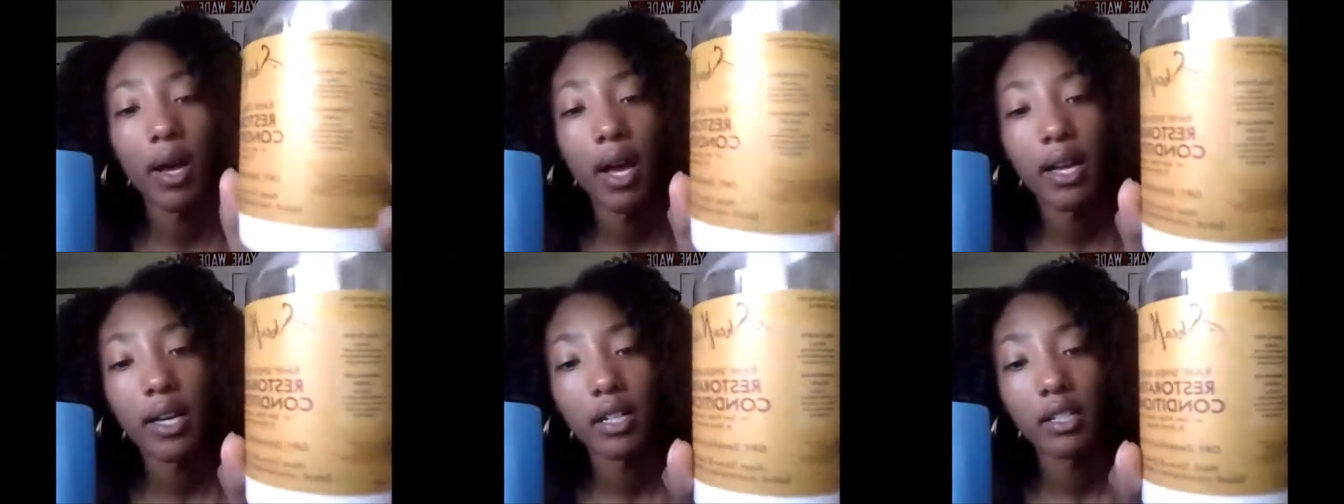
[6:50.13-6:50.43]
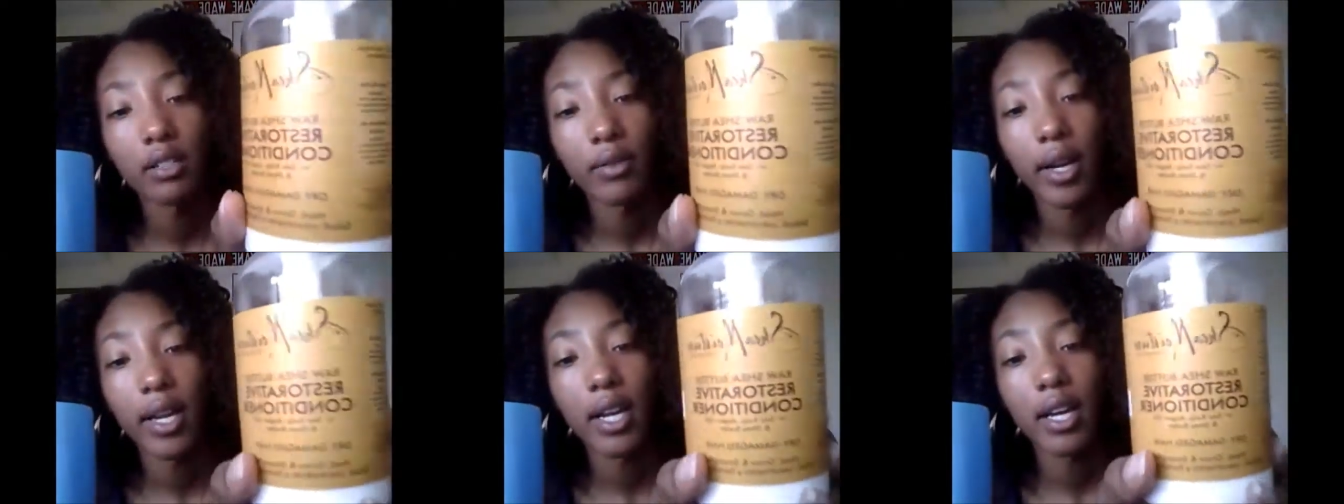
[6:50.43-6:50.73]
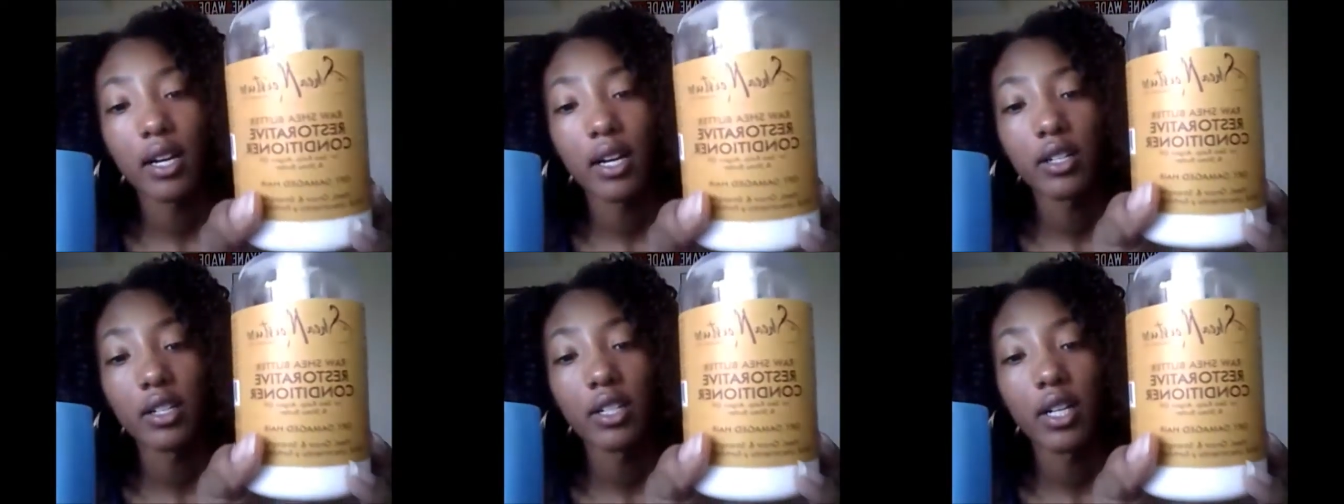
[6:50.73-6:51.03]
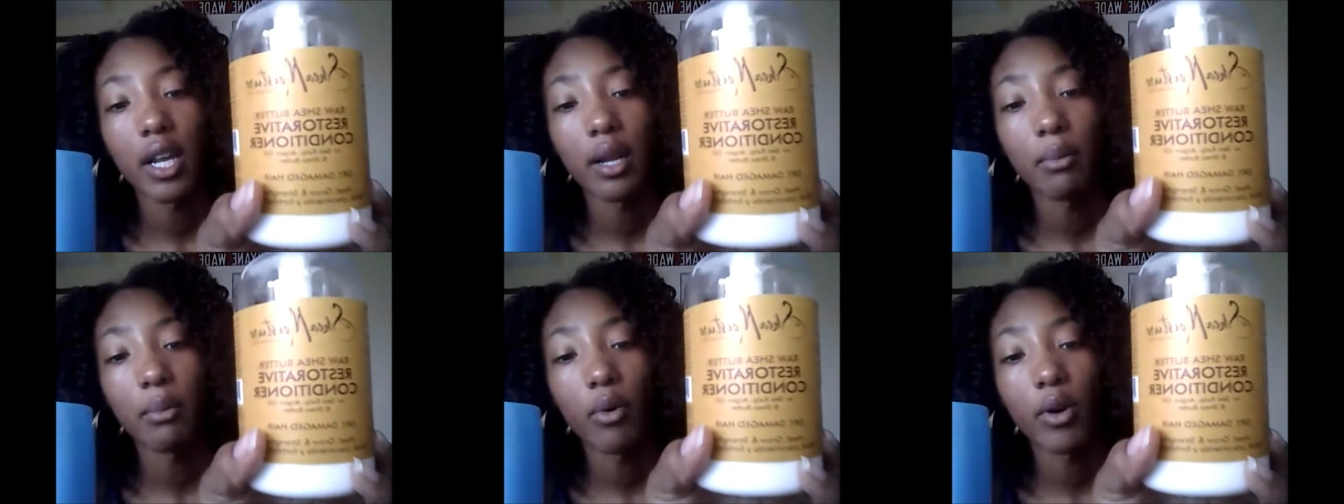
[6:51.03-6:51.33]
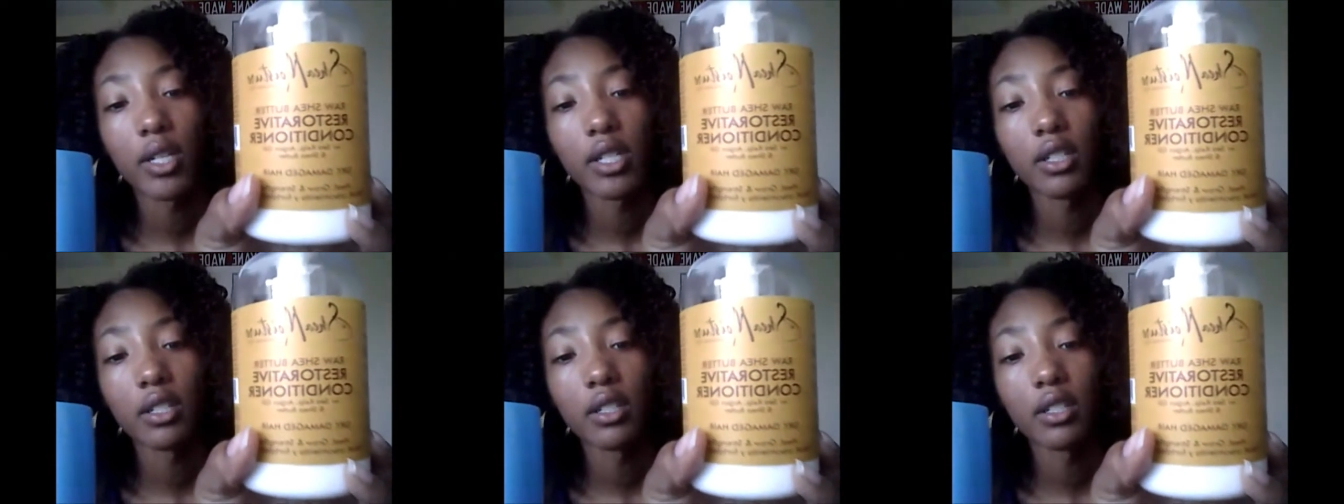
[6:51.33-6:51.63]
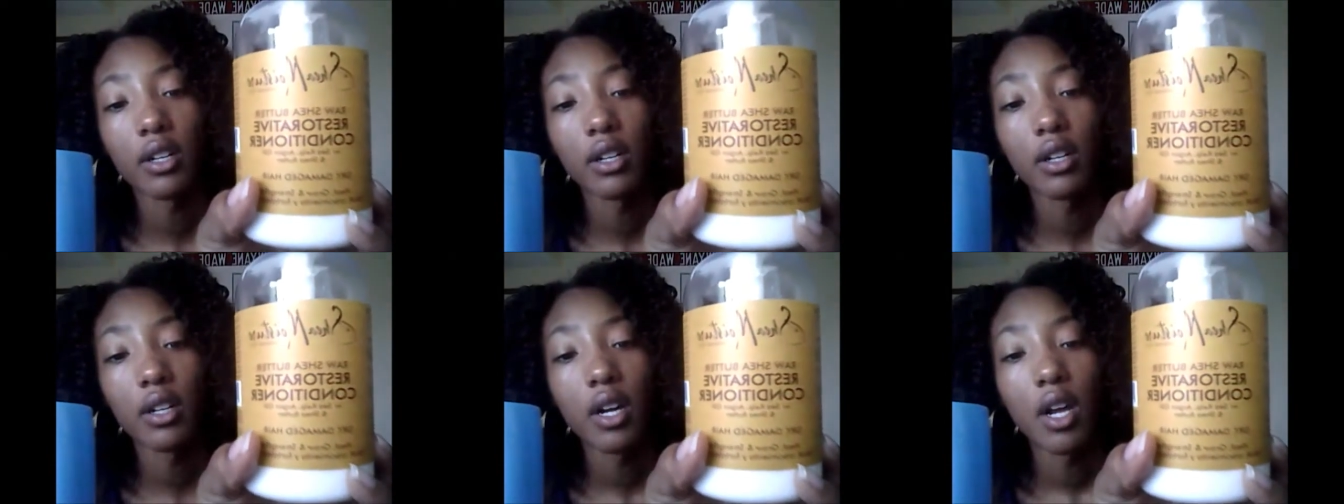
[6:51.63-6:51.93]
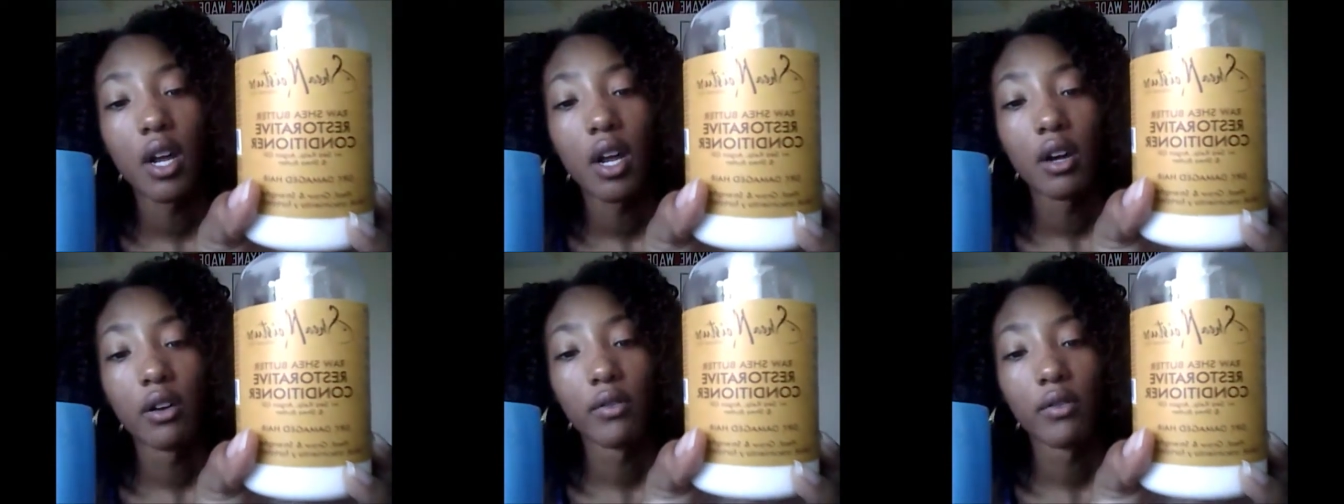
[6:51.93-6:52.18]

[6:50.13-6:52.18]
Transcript: product right here, Shea Moisture